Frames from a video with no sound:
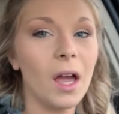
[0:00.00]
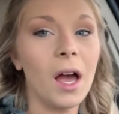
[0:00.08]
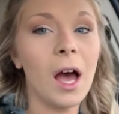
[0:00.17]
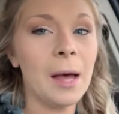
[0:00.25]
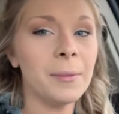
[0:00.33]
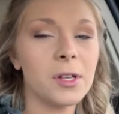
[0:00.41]

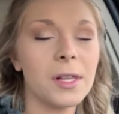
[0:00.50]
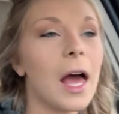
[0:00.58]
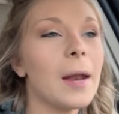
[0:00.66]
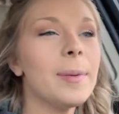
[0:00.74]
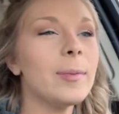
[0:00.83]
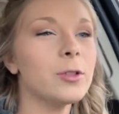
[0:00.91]
There's a
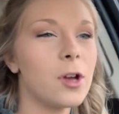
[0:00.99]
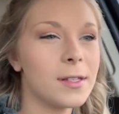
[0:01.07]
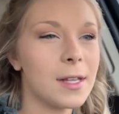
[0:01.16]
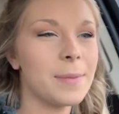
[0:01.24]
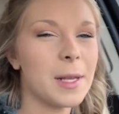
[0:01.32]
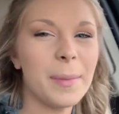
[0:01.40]
lot of people dressed
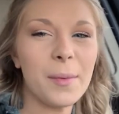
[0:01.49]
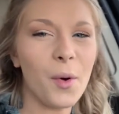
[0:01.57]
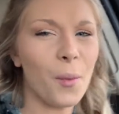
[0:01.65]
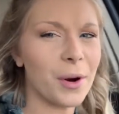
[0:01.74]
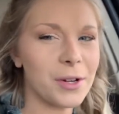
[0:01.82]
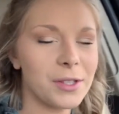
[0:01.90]
up. Some people
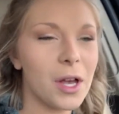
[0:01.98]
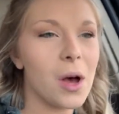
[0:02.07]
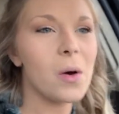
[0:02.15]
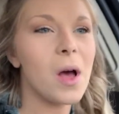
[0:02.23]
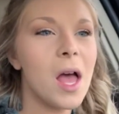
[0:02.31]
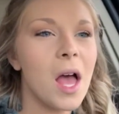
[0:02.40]
weren't
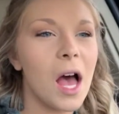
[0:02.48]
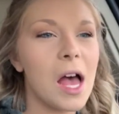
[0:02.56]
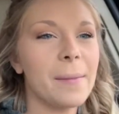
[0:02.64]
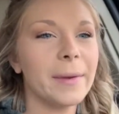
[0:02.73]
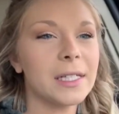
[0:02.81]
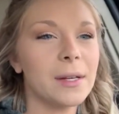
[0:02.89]
though.
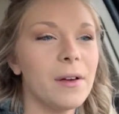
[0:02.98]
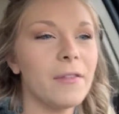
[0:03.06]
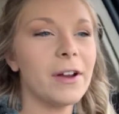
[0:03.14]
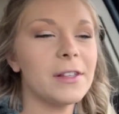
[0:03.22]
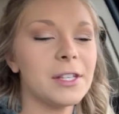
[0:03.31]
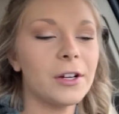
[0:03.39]
Like some of my
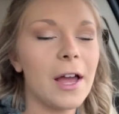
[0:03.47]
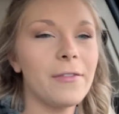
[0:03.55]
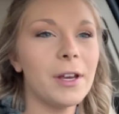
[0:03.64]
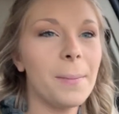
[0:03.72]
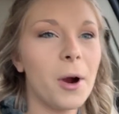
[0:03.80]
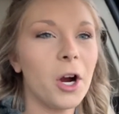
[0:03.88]
friends are
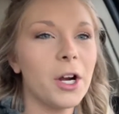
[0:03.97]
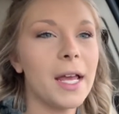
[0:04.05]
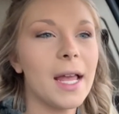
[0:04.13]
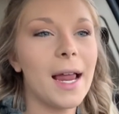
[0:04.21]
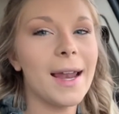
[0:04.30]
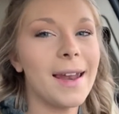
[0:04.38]
having a
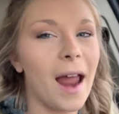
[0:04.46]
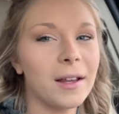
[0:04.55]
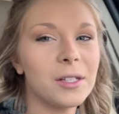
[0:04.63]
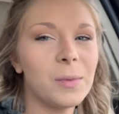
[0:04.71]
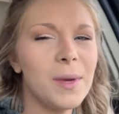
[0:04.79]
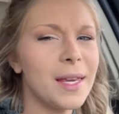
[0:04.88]
party
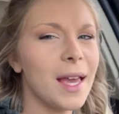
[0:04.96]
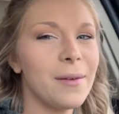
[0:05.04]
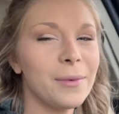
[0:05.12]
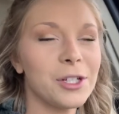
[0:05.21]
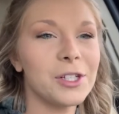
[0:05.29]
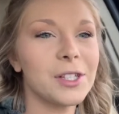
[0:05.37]
next
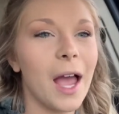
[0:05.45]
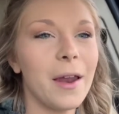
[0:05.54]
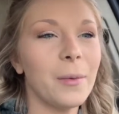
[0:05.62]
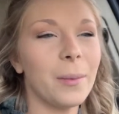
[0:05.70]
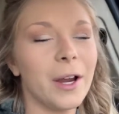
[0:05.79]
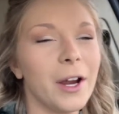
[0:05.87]
weekend, which is kind
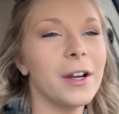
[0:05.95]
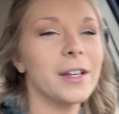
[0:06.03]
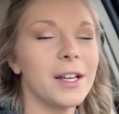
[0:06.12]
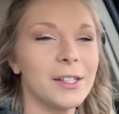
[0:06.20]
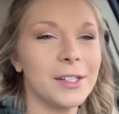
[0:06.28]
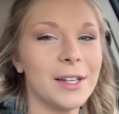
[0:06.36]
of weird
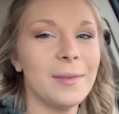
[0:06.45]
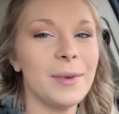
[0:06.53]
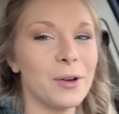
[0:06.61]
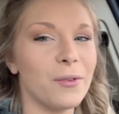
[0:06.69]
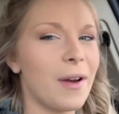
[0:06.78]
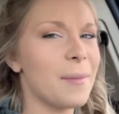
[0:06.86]
because it's going to be
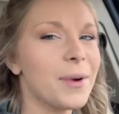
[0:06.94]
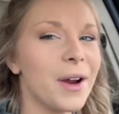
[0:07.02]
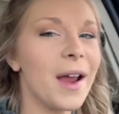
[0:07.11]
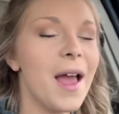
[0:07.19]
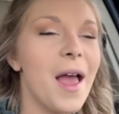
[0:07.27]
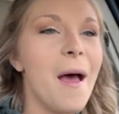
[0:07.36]
November.
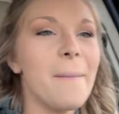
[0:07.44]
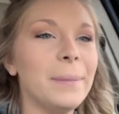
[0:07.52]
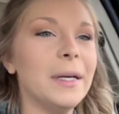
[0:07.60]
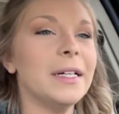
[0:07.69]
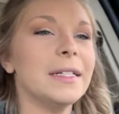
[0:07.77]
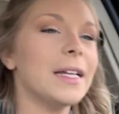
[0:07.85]

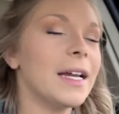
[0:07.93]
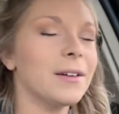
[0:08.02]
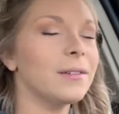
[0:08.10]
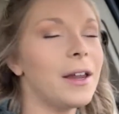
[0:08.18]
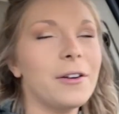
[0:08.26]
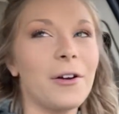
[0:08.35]
But I
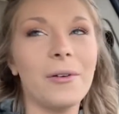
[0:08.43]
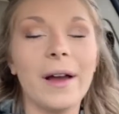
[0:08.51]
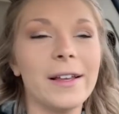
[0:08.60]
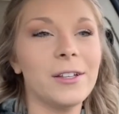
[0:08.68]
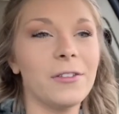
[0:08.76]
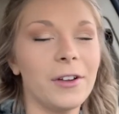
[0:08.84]
don't know.
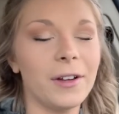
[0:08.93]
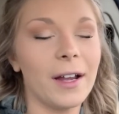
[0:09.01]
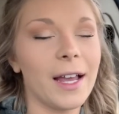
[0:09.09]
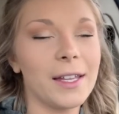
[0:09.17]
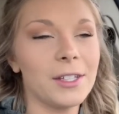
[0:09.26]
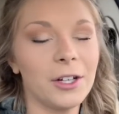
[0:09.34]
I
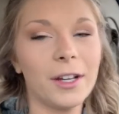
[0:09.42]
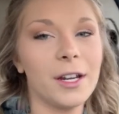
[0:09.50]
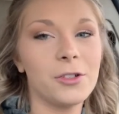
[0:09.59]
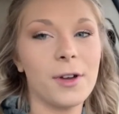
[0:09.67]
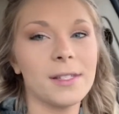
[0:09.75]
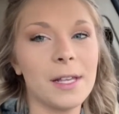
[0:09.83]
guess they're going to
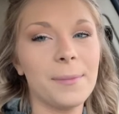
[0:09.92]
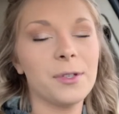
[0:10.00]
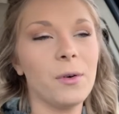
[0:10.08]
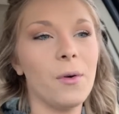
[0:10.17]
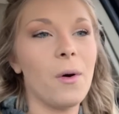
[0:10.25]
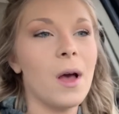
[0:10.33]
dress up,
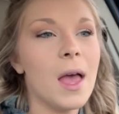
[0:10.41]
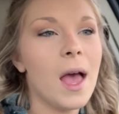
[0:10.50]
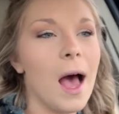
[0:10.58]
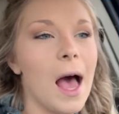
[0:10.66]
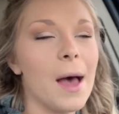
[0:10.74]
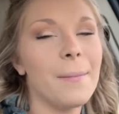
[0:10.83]
so
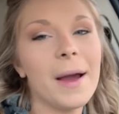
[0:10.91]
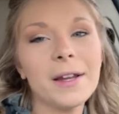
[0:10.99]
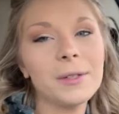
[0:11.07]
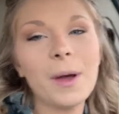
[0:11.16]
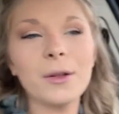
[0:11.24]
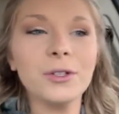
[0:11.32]
might
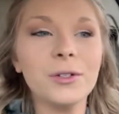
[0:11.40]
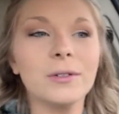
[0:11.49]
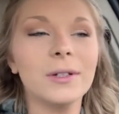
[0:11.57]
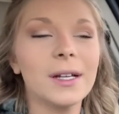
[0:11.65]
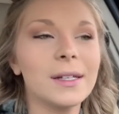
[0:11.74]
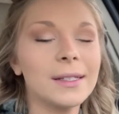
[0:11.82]
as well too,
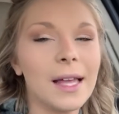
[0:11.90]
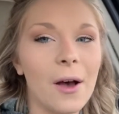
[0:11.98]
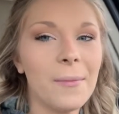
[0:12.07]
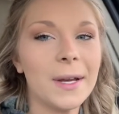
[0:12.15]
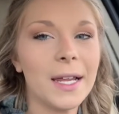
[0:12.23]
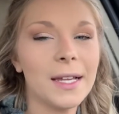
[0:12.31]
because how
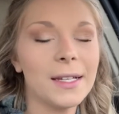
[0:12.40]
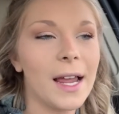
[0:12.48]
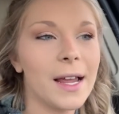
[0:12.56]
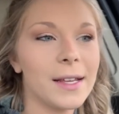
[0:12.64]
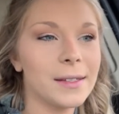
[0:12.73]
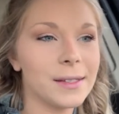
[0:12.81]
many
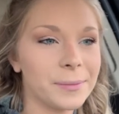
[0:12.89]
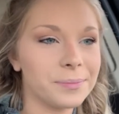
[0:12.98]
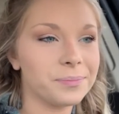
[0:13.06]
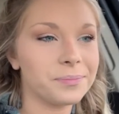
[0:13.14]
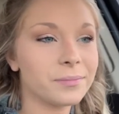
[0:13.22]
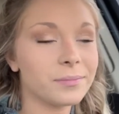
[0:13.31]
days
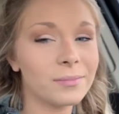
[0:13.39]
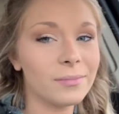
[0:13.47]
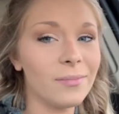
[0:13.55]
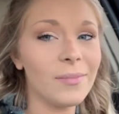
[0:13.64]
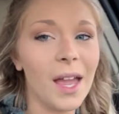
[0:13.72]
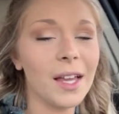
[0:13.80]

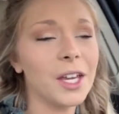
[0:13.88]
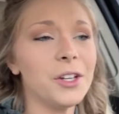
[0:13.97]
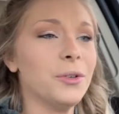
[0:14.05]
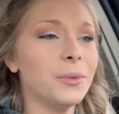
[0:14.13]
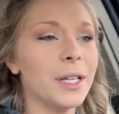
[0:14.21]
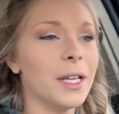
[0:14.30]
can
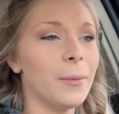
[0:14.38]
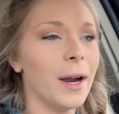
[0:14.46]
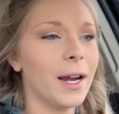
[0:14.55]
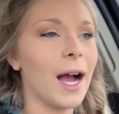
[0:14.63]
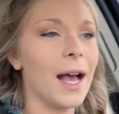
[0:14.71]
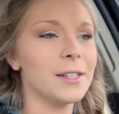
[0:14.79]
you really wear
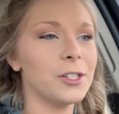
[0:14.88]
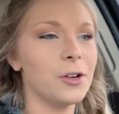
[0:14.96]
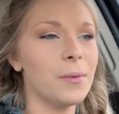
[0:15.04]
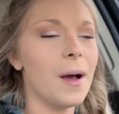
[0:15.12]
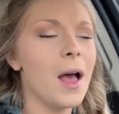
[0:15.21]
a costume?